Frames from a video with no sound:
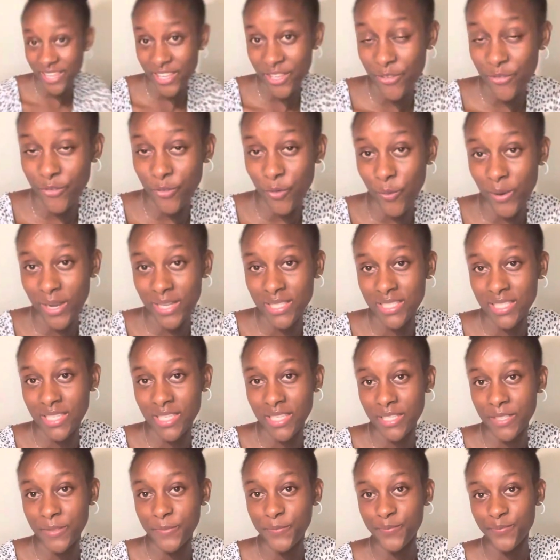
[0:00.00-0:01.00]
you for
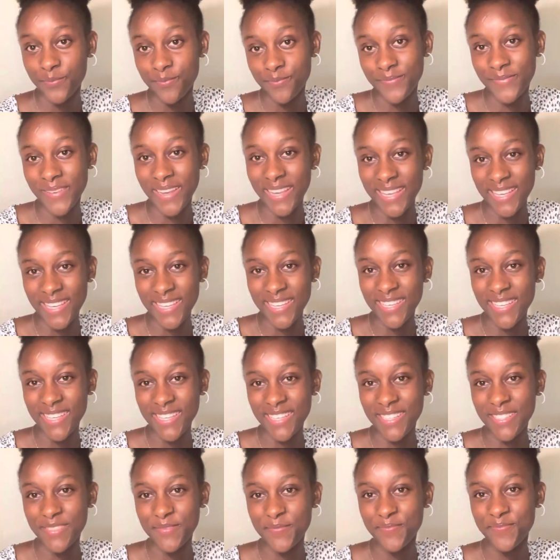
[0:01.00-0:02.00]
watching.
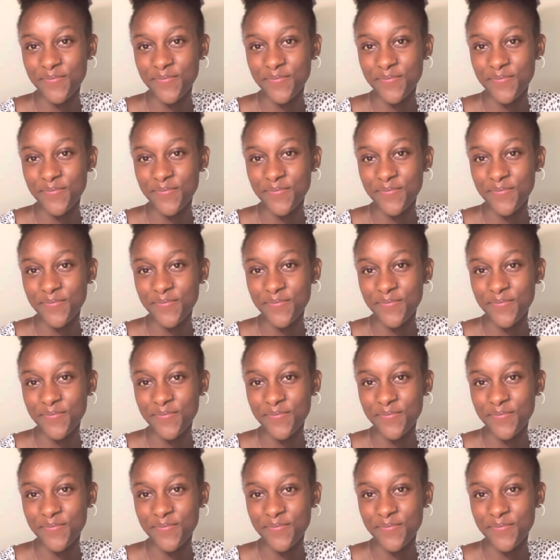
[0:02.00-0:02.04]
Bye.